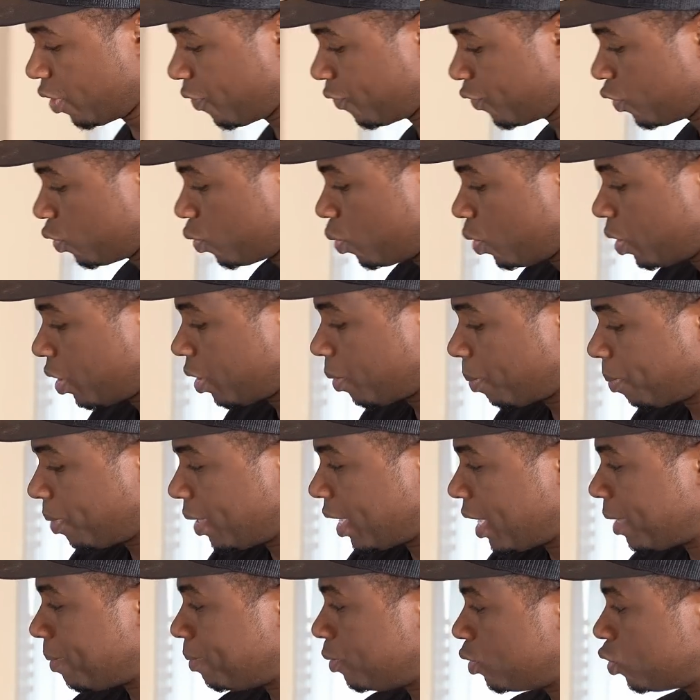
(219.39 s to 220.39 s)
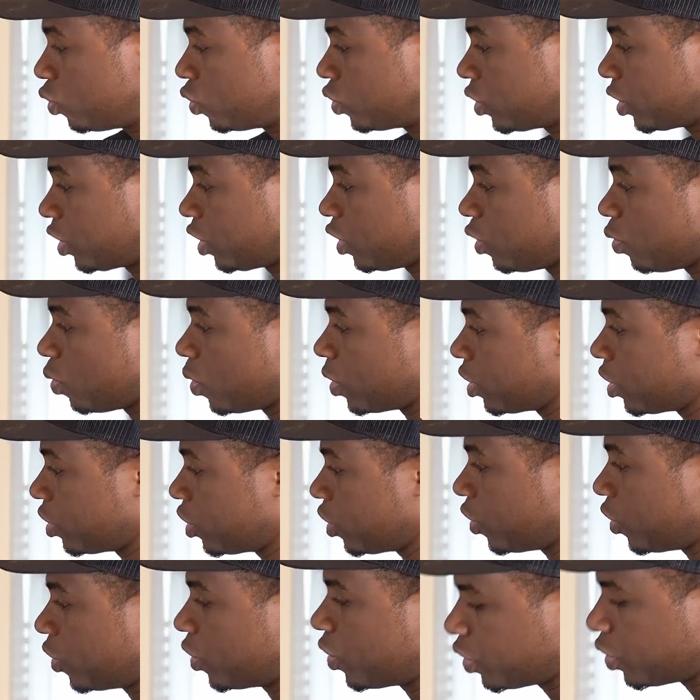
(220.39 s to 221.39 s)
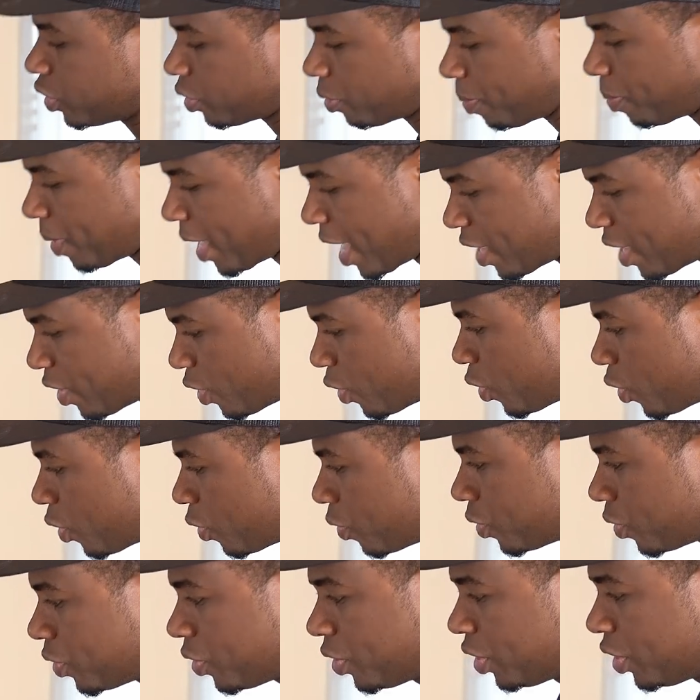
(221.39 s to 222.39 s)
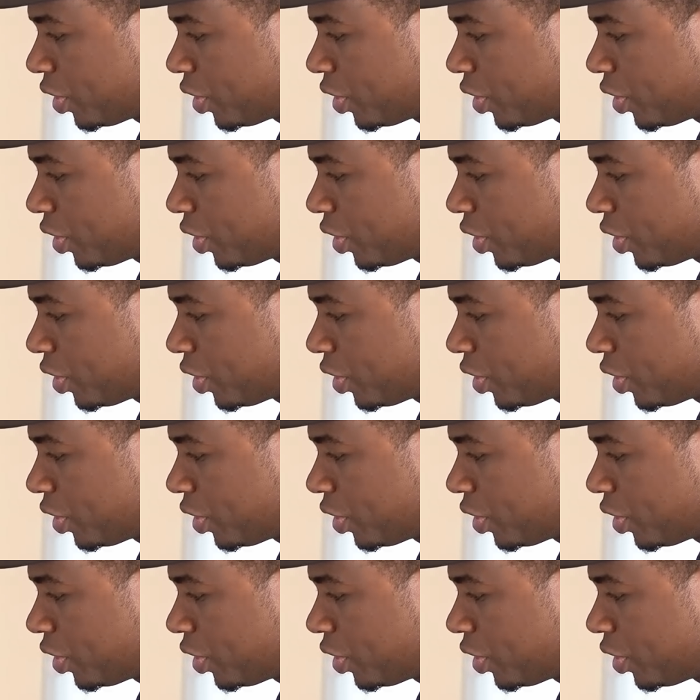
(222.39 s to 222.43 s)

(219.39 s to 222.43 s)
if you want to play music, you want to turn on your Pandora,